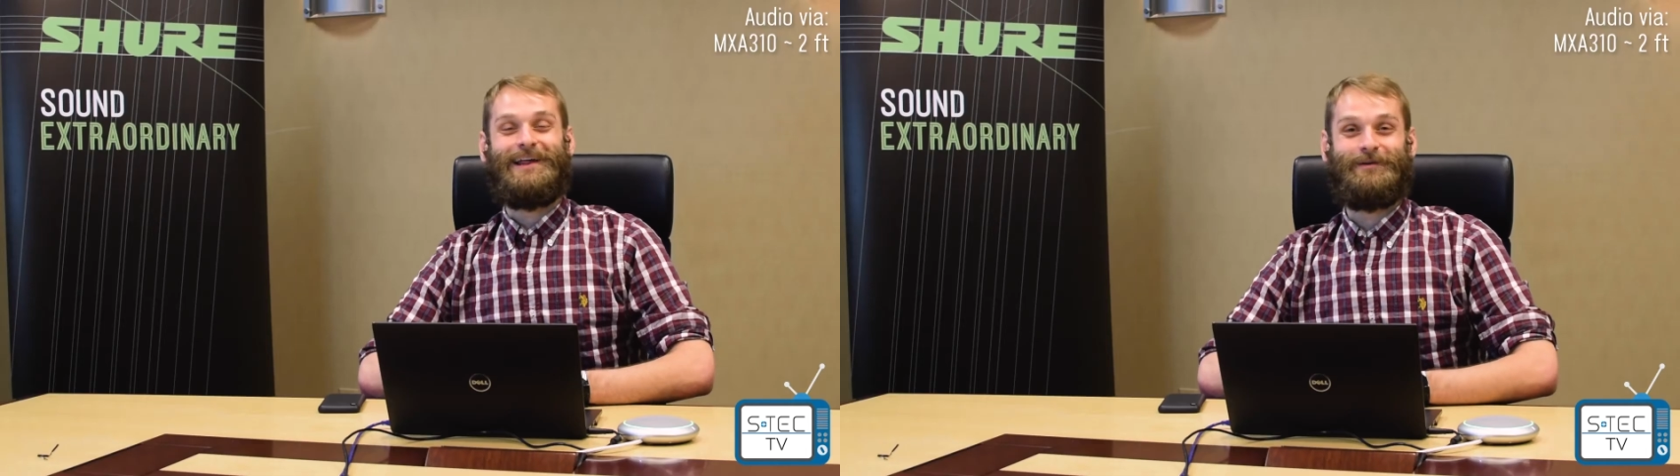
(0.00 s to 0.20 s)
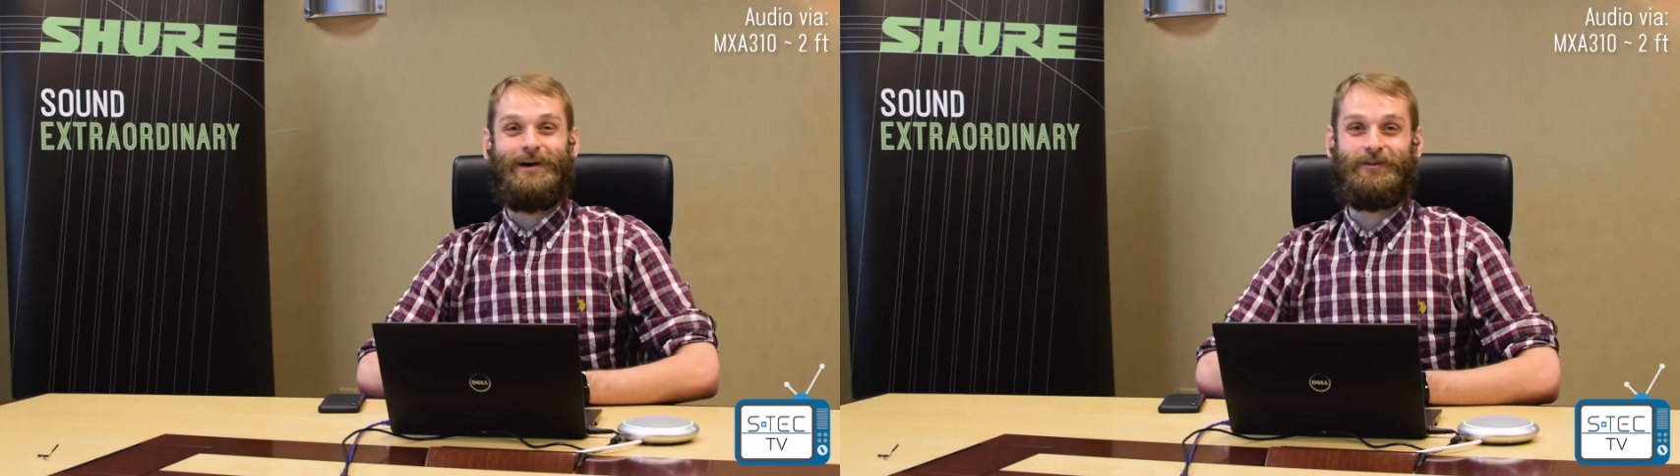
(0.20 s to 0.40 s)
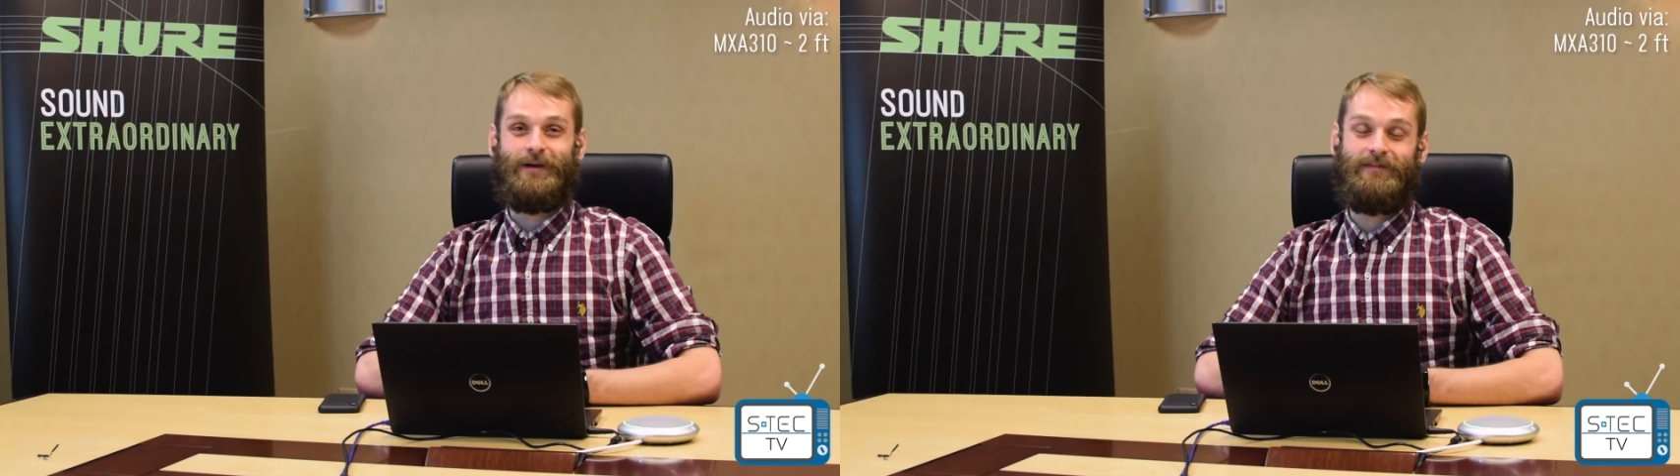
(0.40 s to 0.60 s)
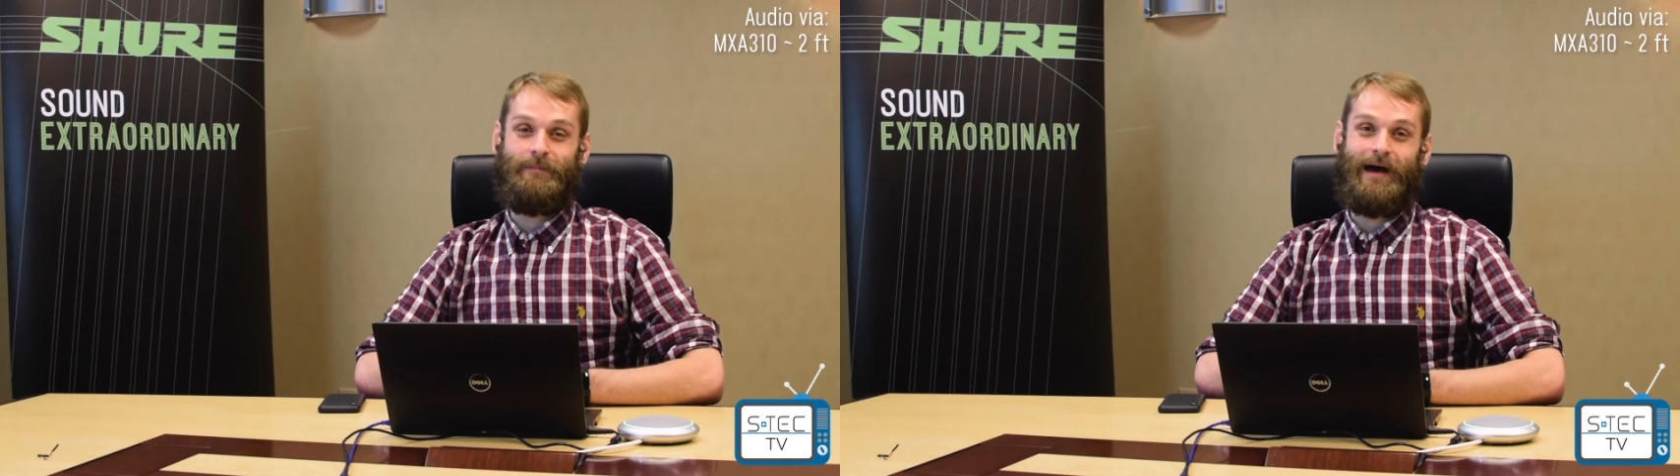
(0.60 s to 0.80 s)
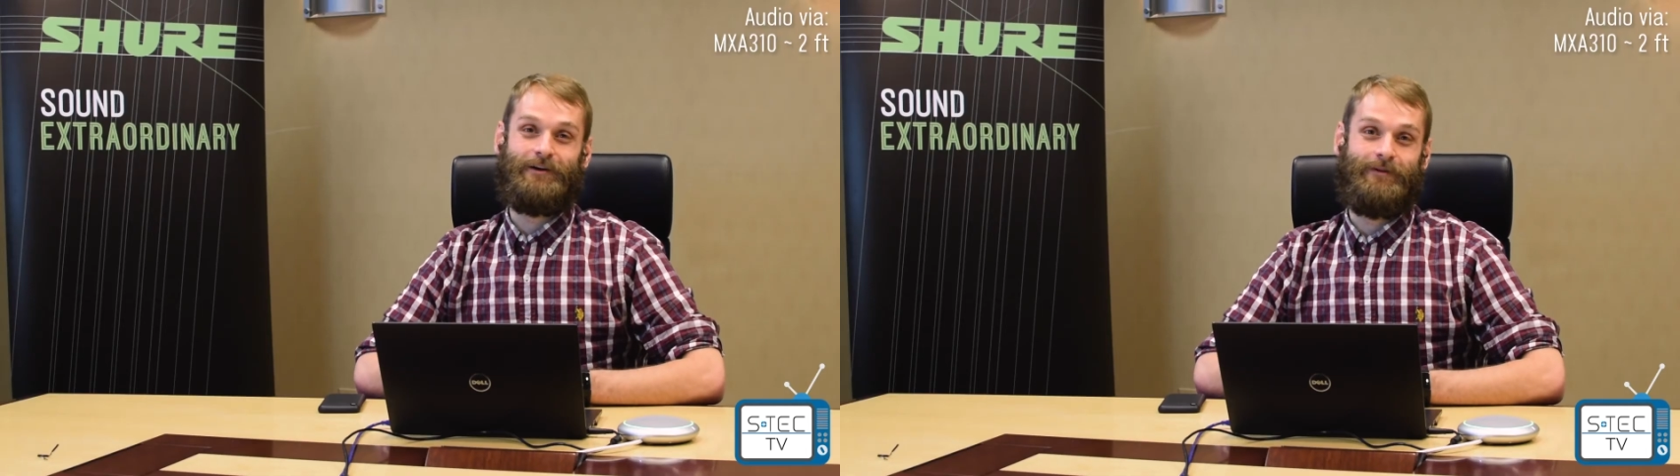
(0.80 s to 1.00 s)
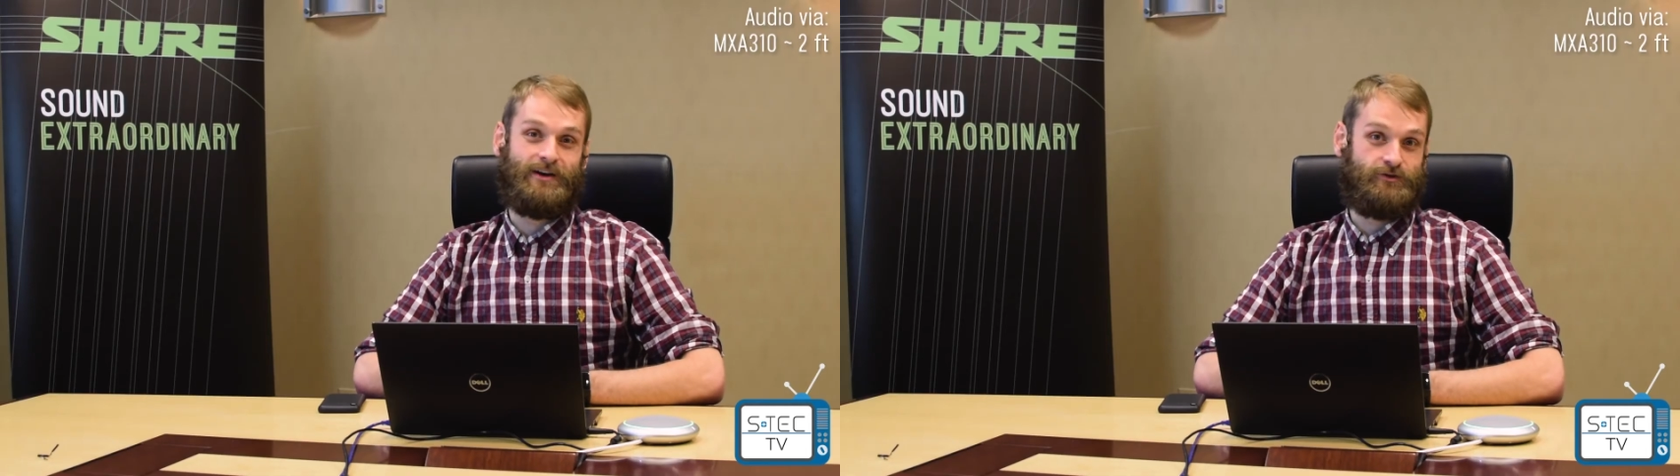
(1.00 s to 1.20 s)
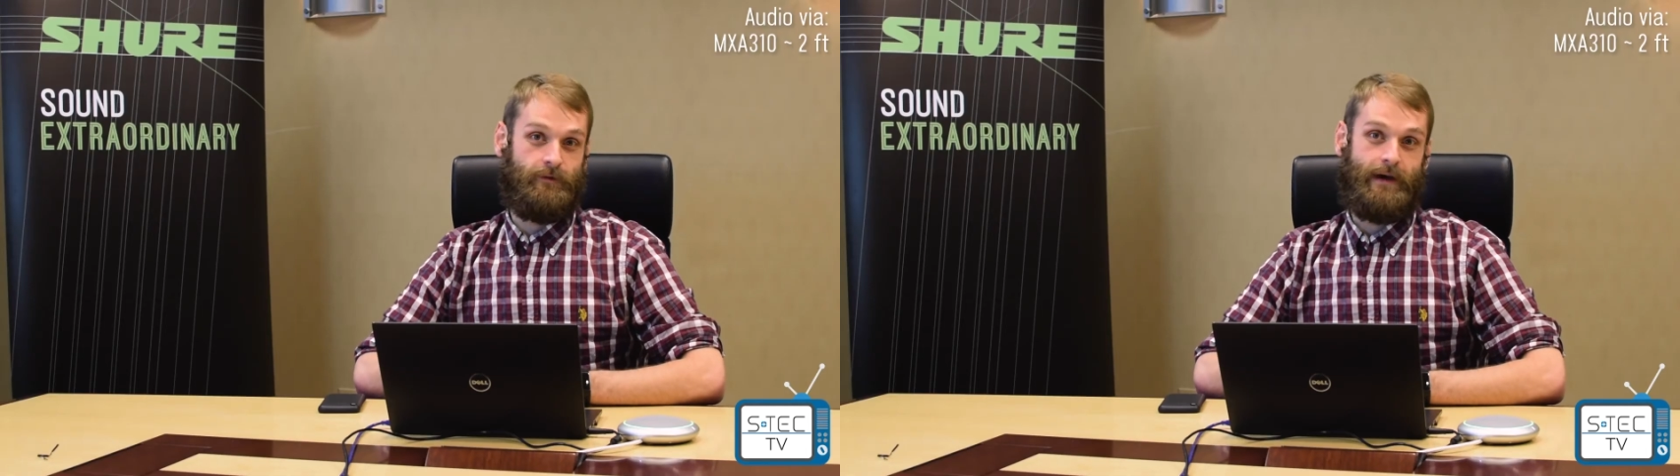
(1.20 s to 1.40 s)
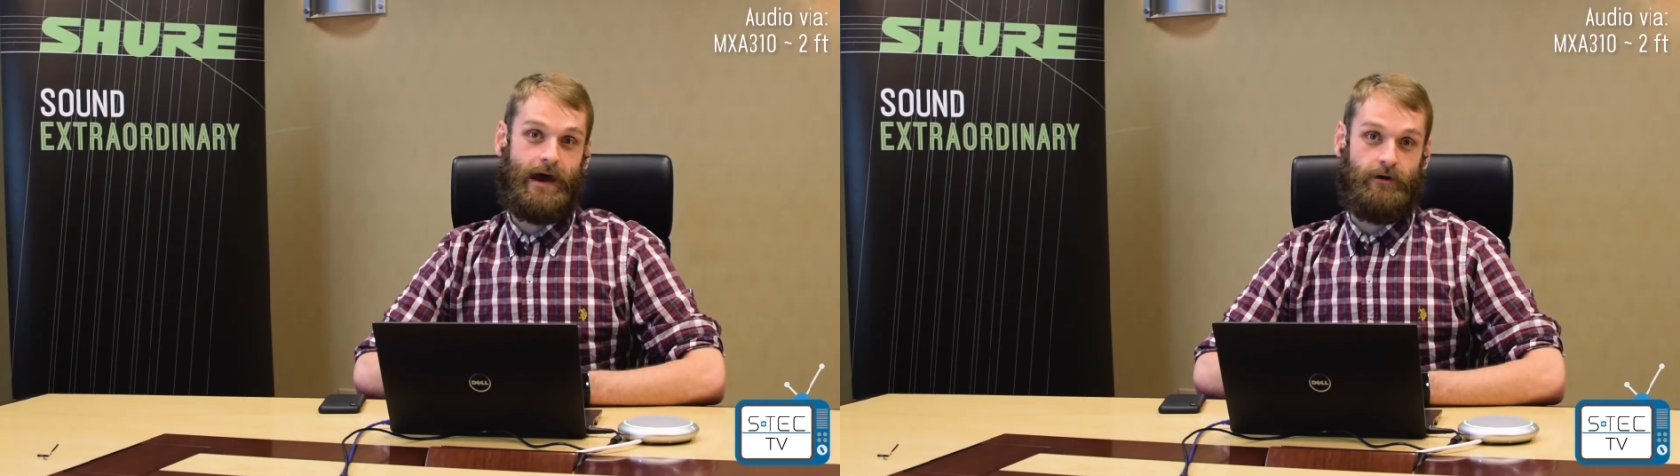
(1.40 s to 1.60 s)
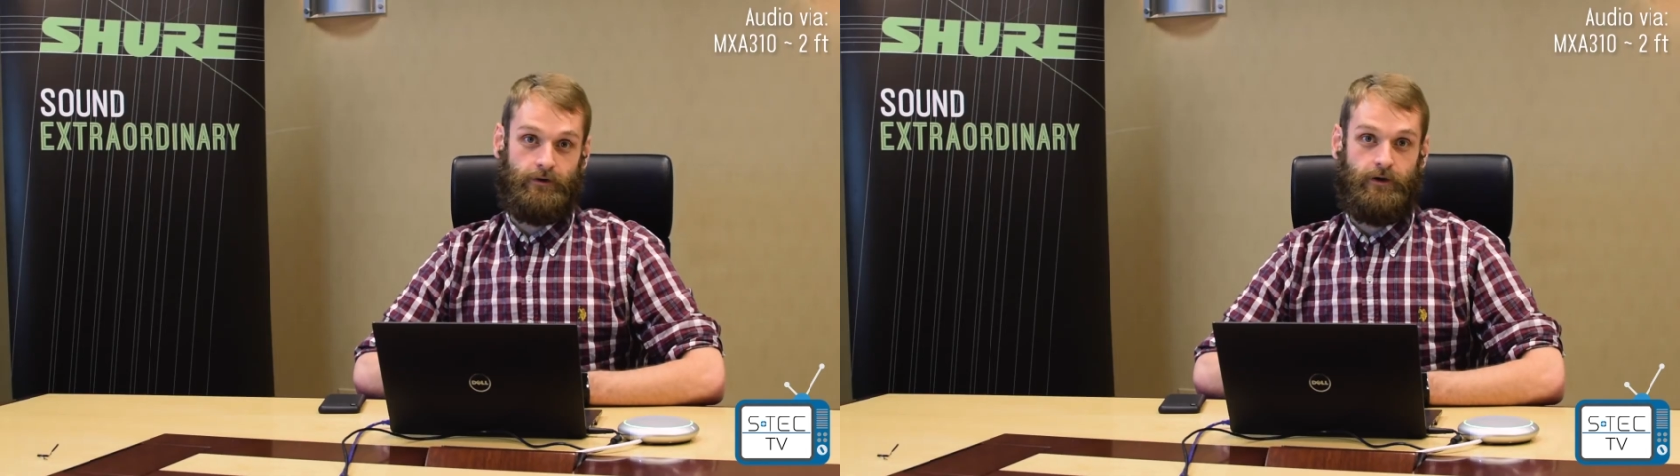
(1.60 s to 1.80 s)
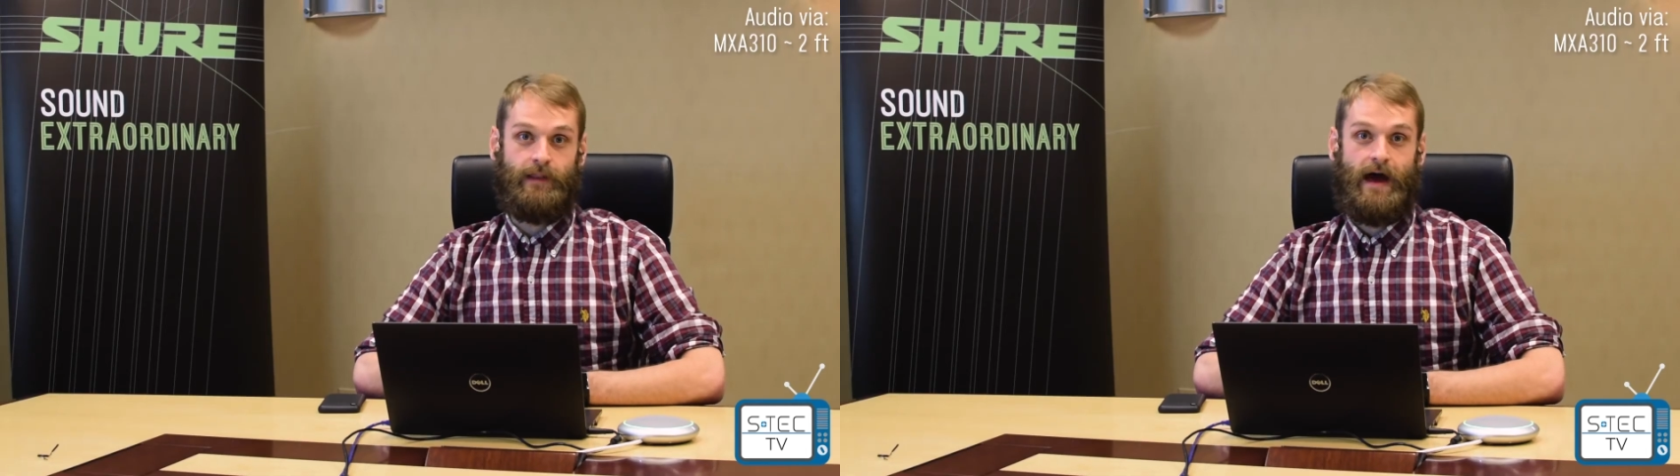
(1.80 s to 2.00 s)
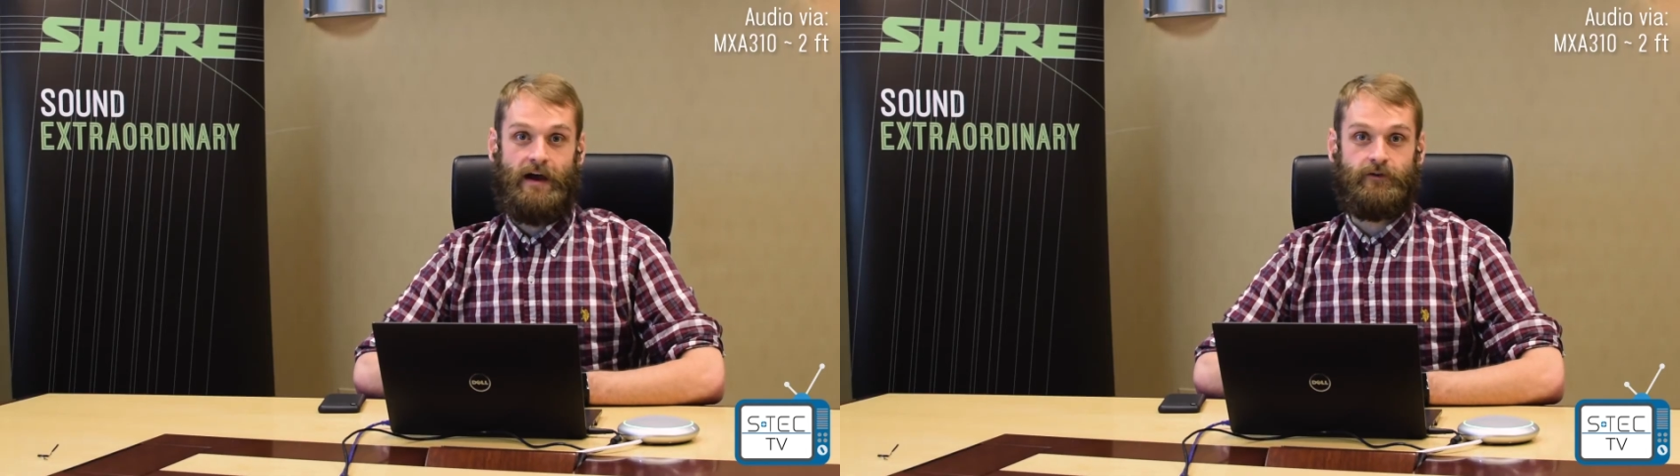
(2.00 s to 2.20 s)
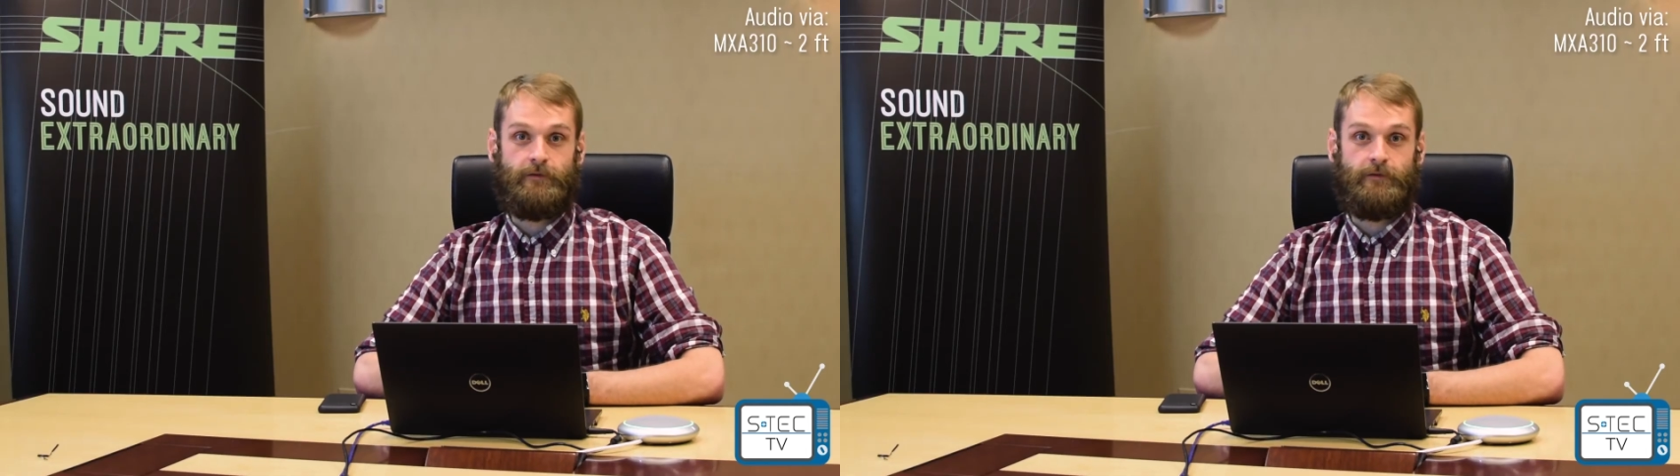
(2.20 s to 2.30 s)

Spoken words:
we also have the bidirectional pattern, allowing for